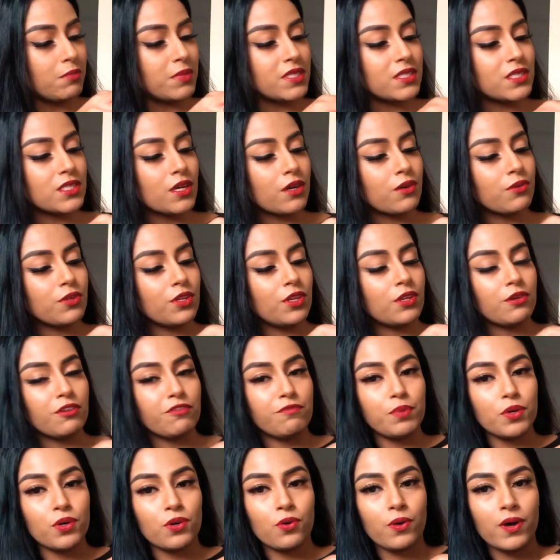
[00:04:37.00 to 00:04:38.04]
So, you know, I've
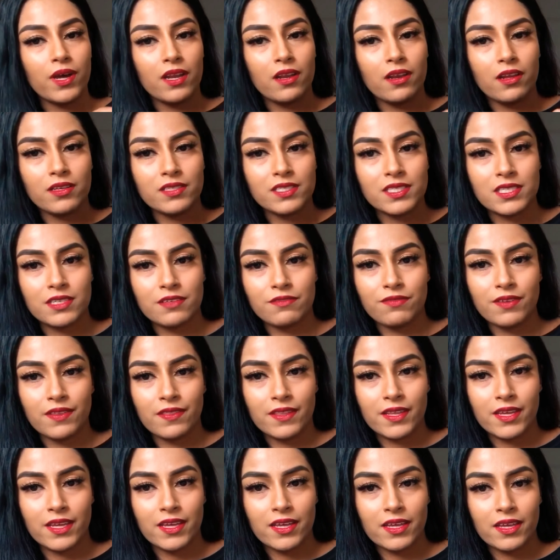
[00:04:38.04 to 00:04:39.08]
put quite a lot of stuff in
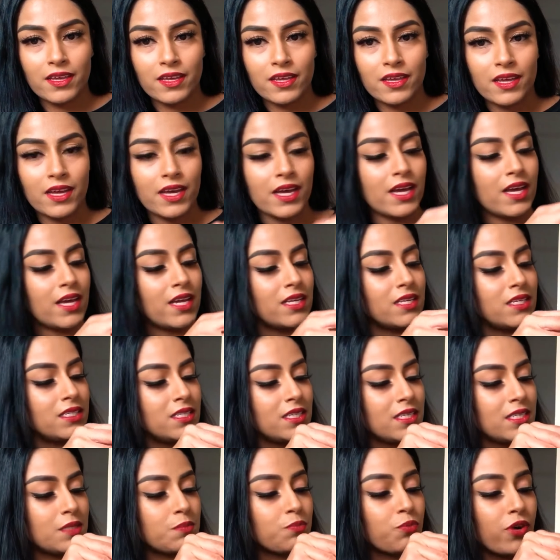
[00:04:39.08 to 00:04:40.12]
there and
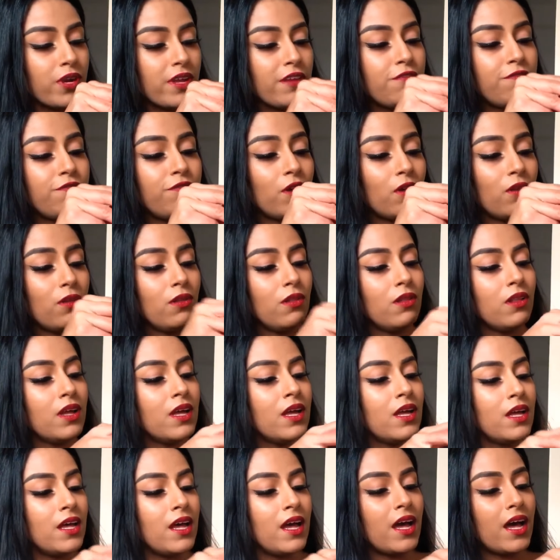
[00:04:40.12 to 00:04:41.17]
it's pretty full.
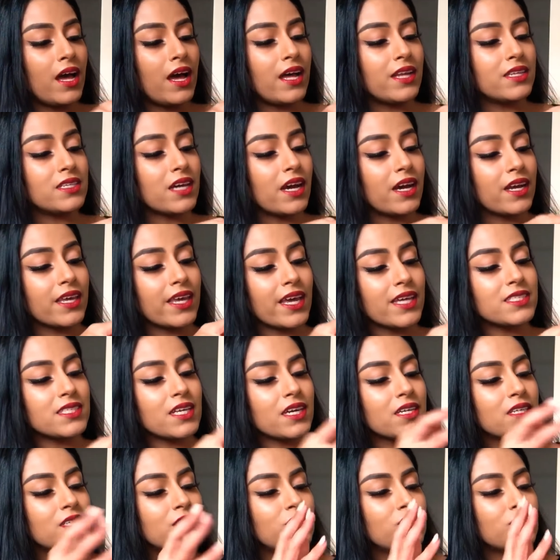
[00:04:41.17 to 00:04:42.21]
And I guess I
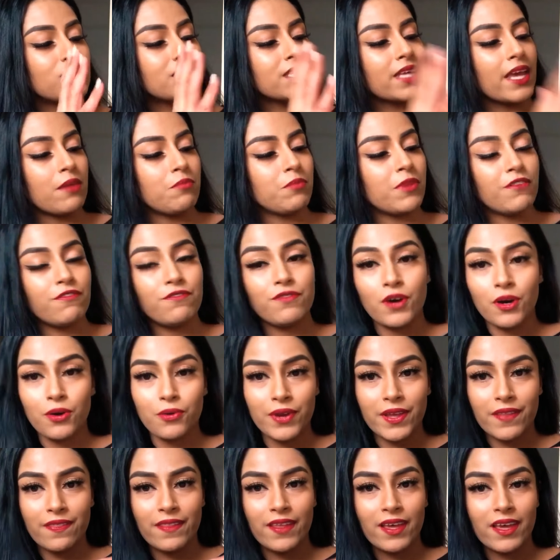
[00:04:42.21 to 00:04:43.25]
can just get my phone
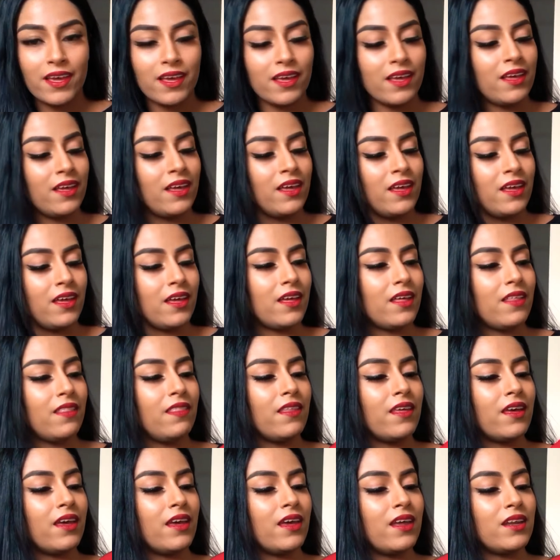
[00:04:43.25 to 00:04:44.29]
in there and
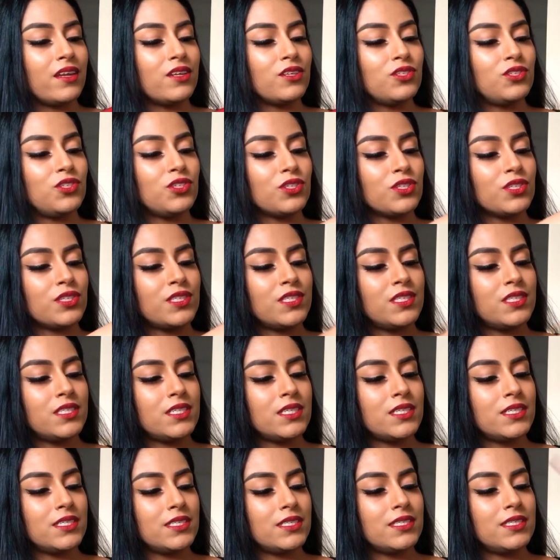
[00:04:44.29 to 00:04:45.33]
then just
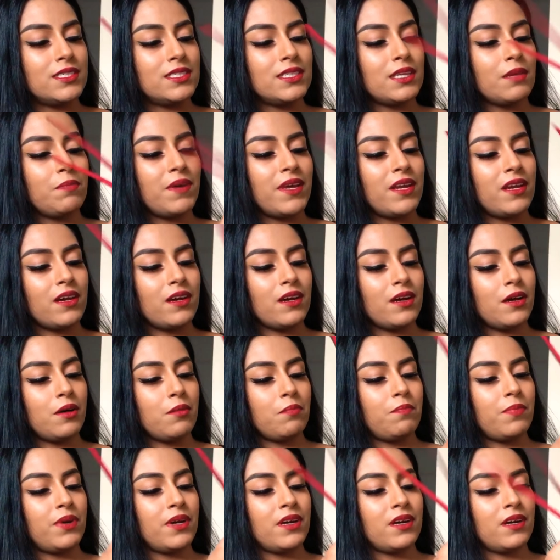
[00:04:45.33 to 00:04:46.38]
zip it
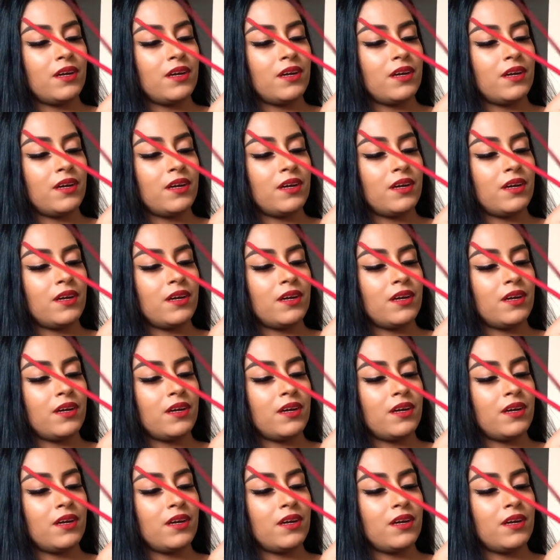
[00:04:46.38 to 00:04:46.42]
up.